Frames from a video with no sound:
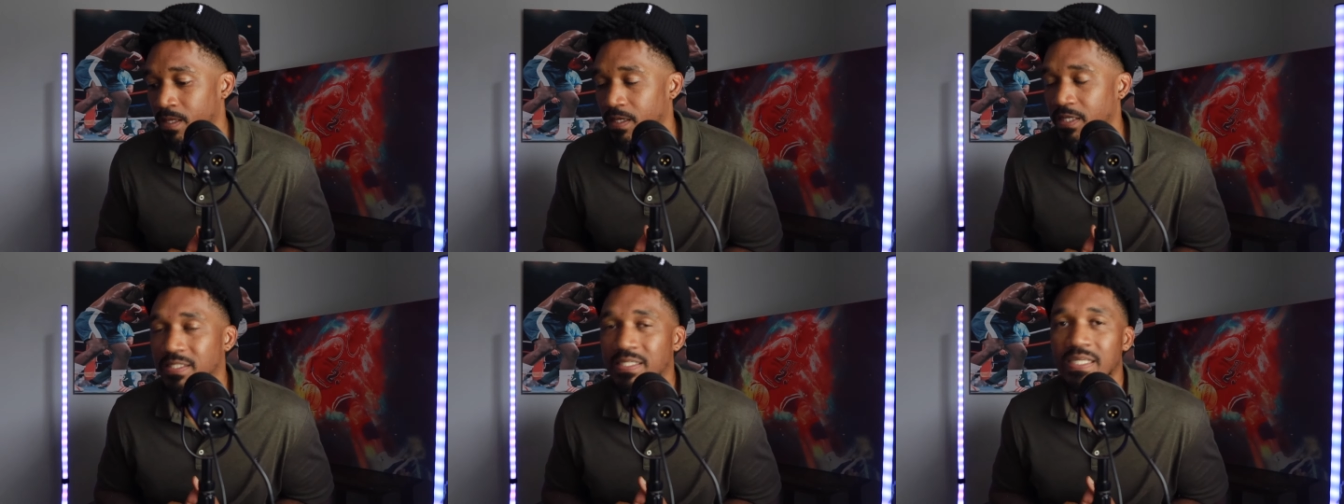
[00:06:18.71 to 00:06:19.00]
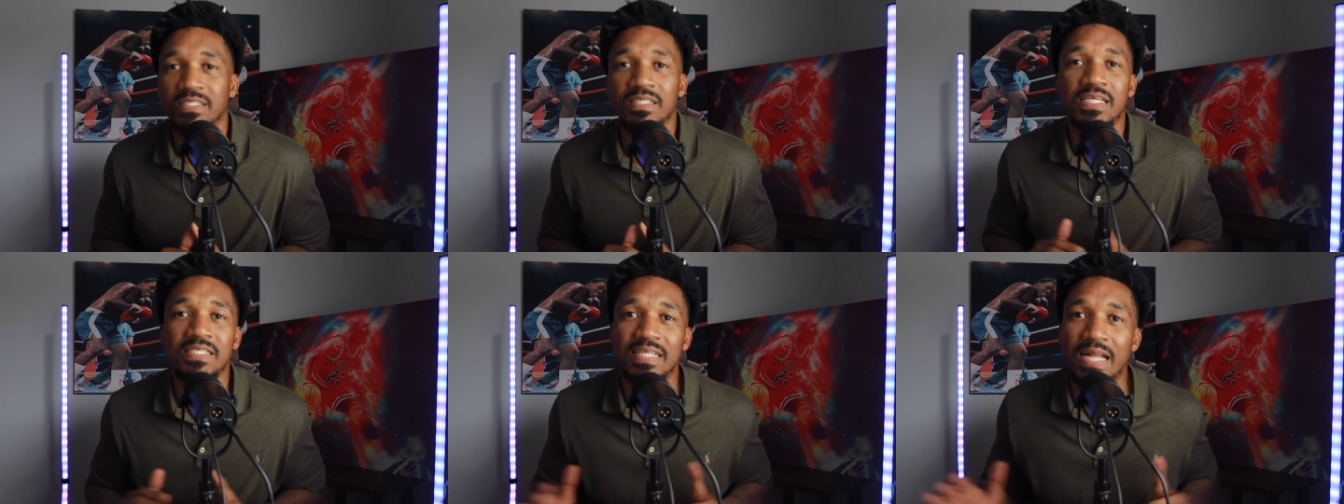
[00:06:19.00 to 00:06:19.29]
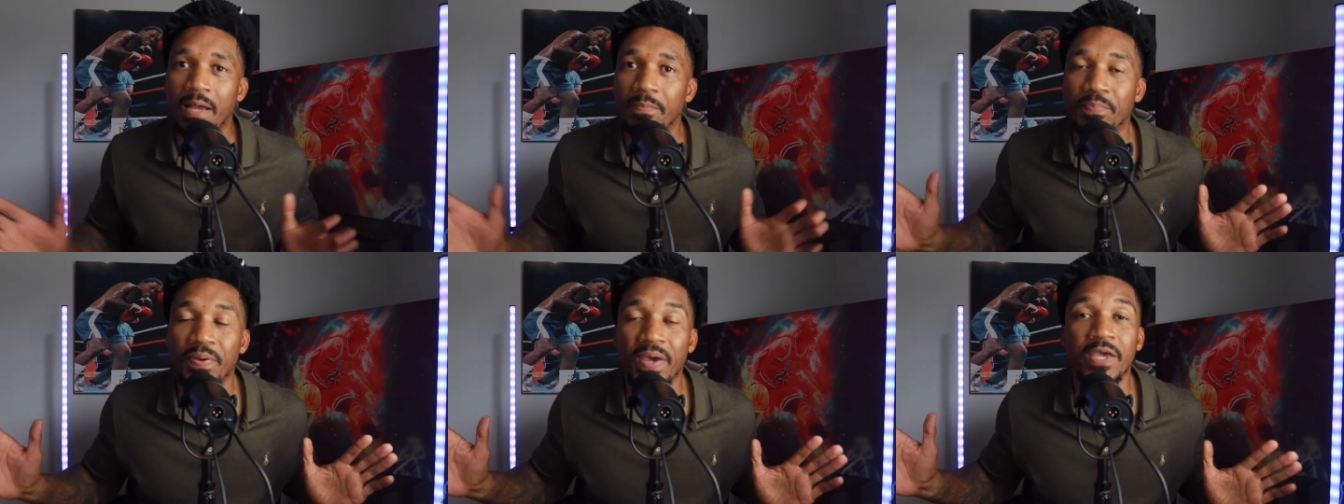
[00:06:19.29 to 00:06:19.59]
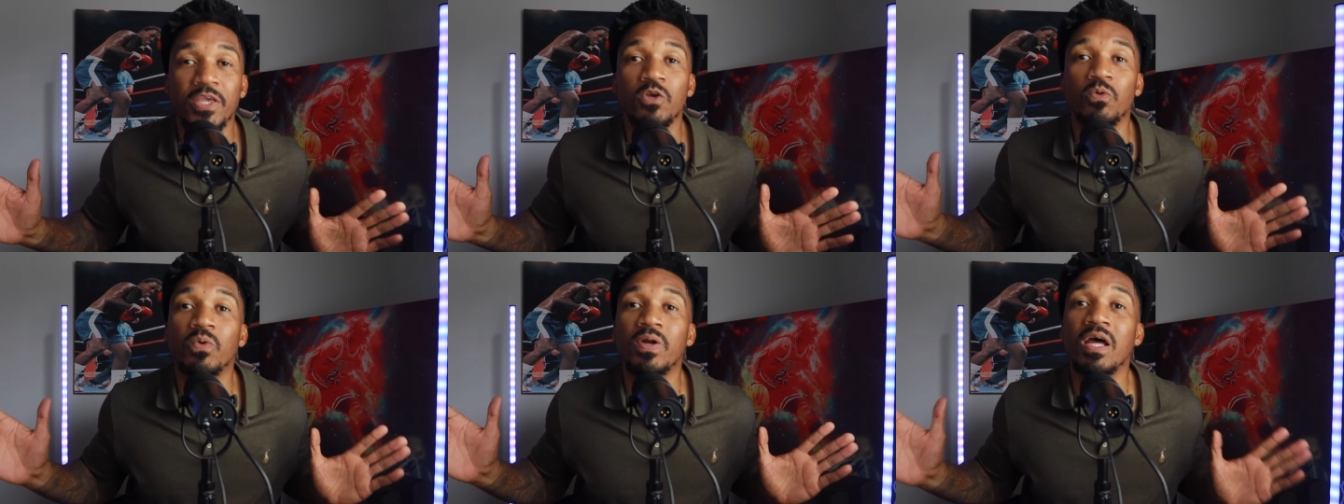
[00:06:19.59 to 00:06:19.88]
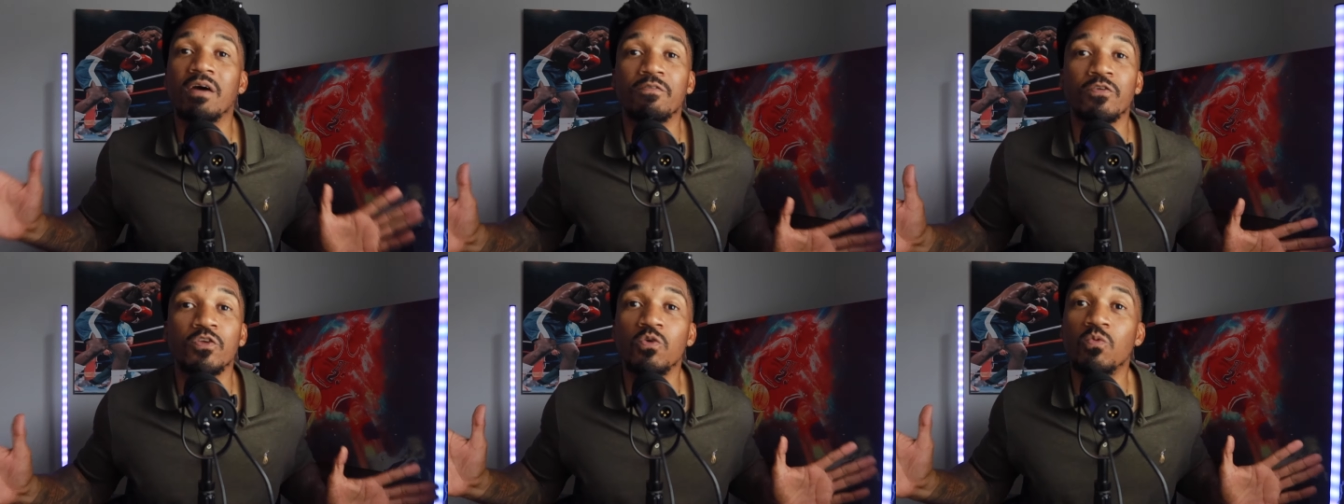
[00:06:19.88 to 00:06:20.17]
He says, listen, I pay you
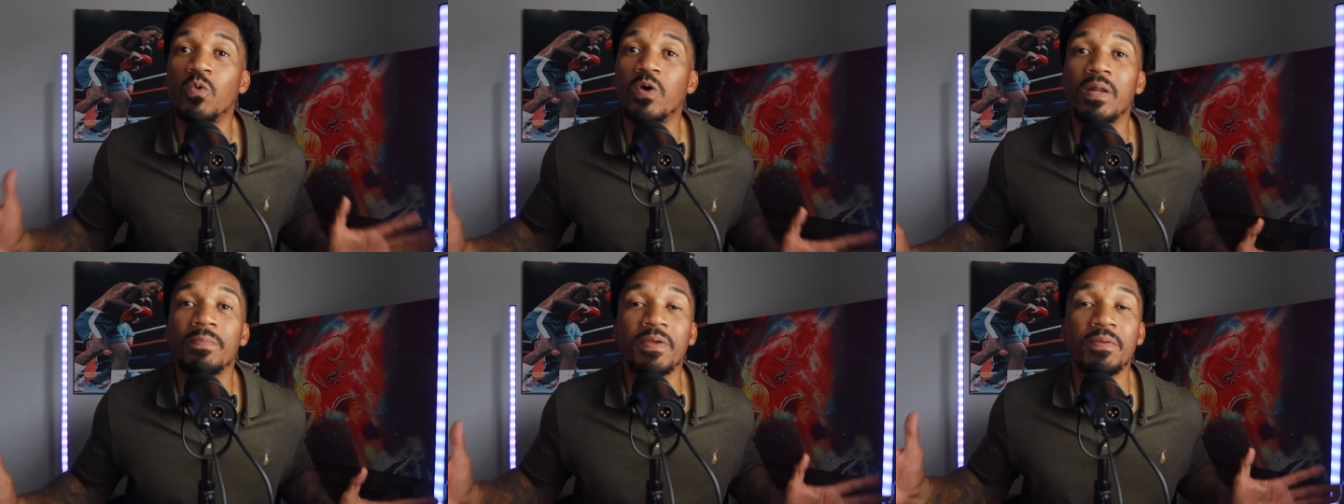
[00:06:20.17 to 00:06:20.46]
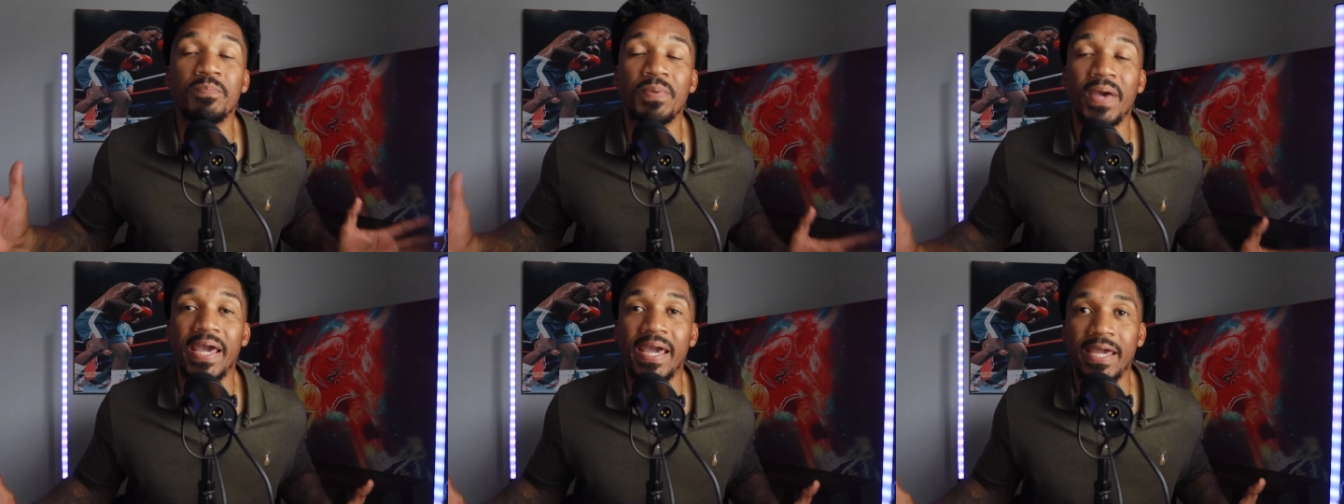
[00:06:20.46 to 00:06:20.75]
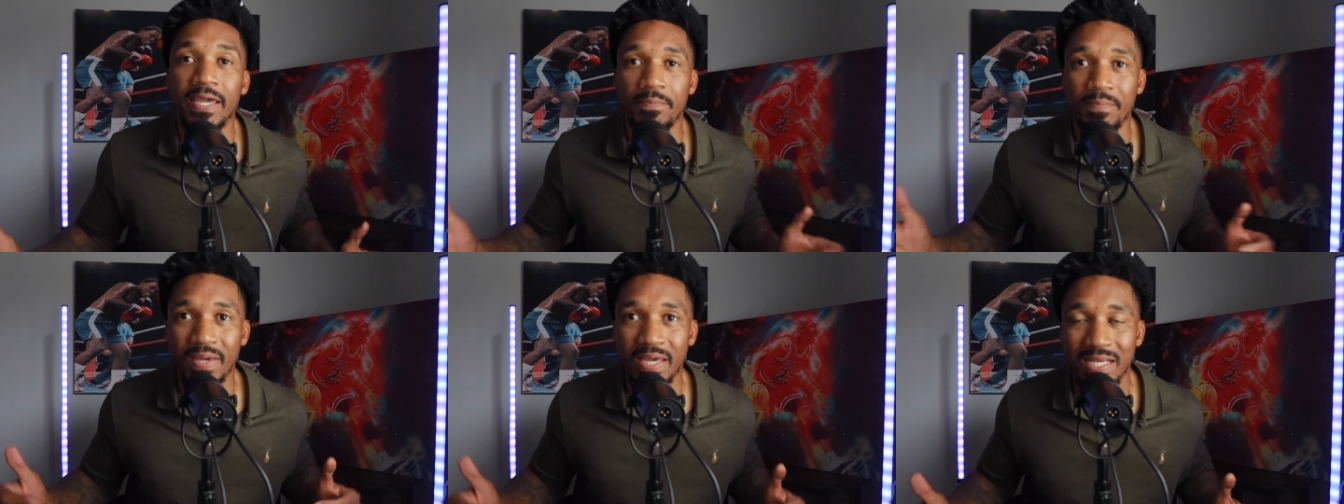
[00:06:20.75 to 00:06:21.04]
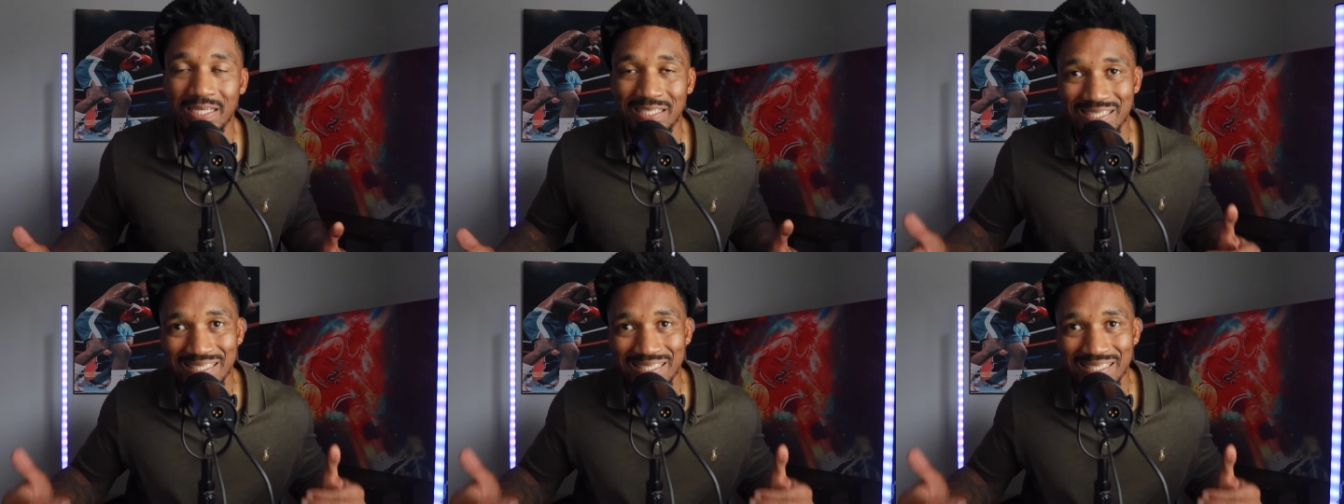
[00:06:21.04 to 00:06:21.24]
whatever you want to be paid, man.